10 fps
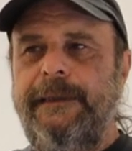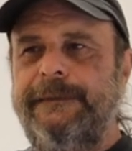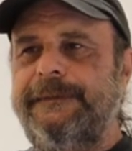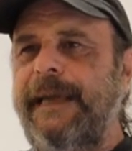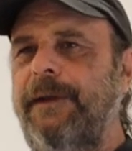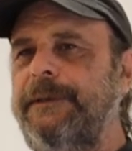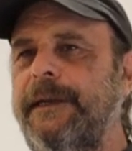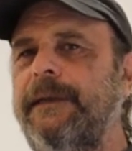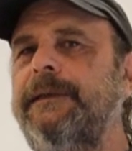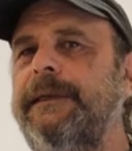It
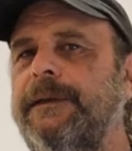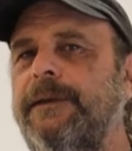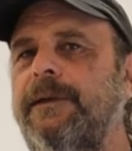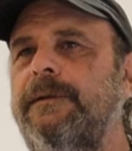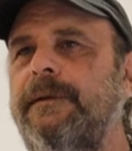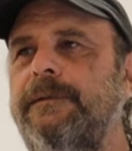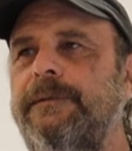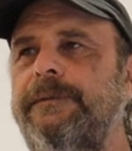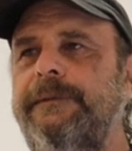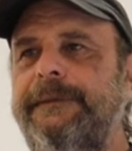sounded a little
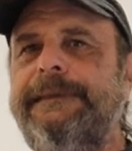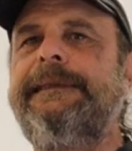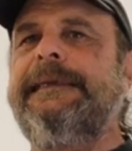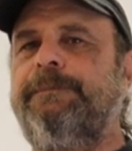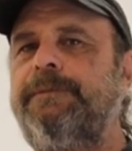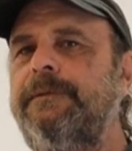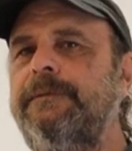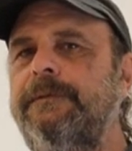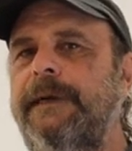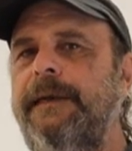deep,
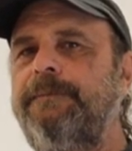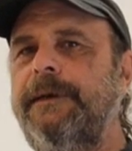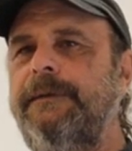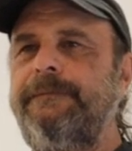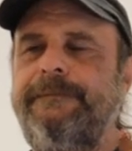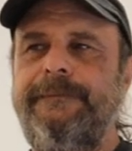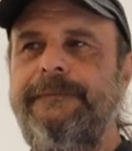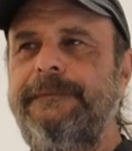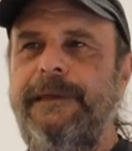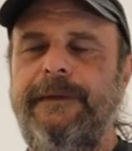right? But
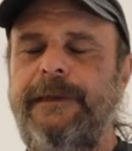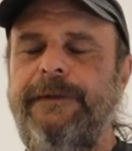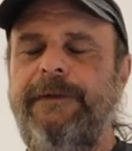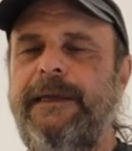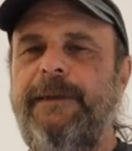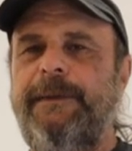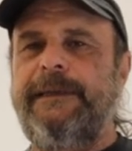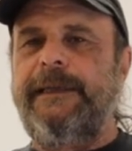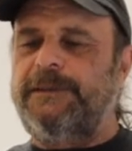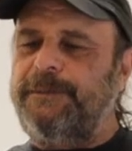nothing that really got my
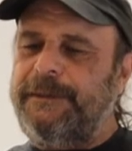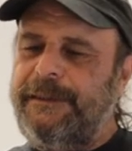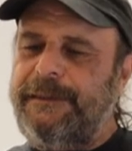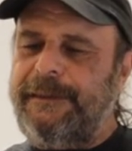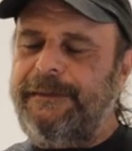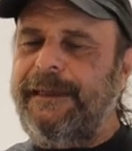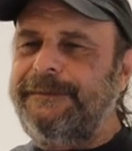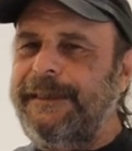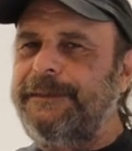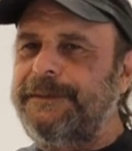attention. It, it, it
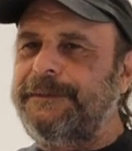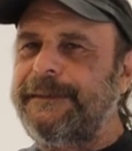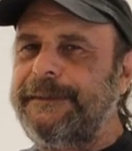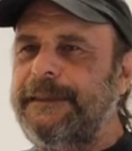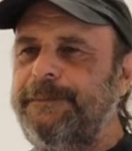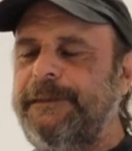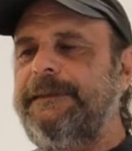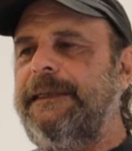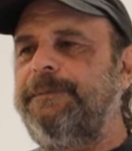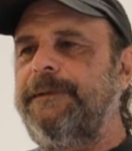sounded just a little
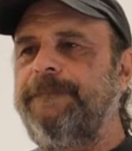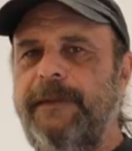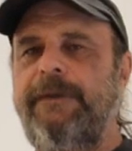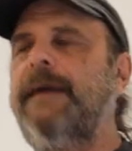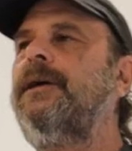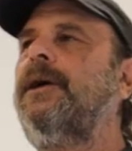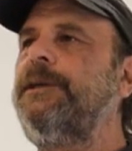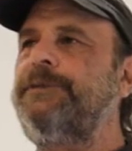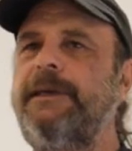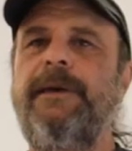bit deep. All right,
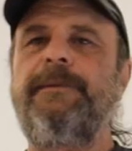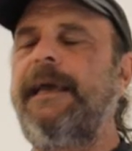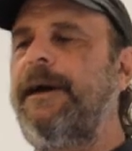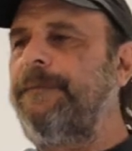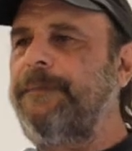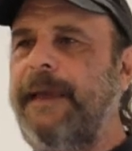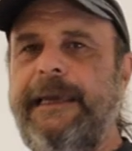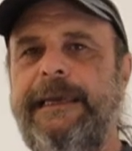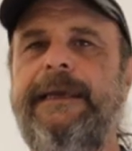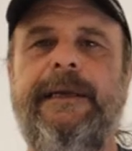tree comes down.
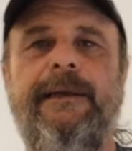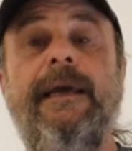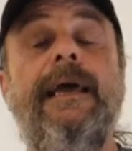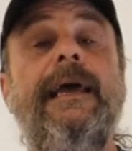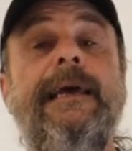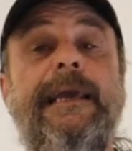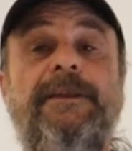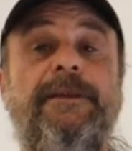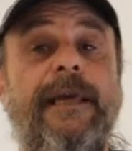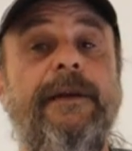I hit it.
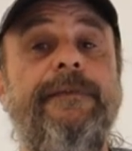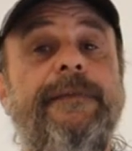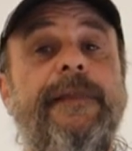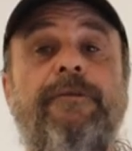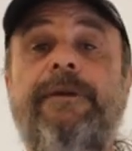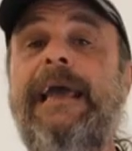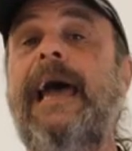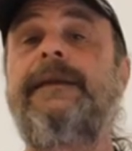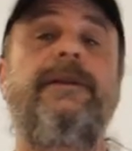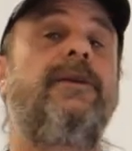Instead of the thing
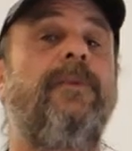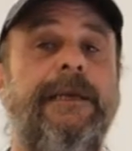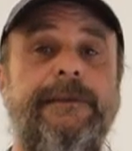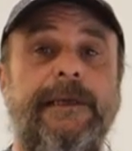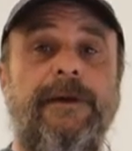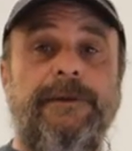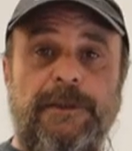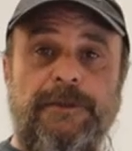reacting the way it did on the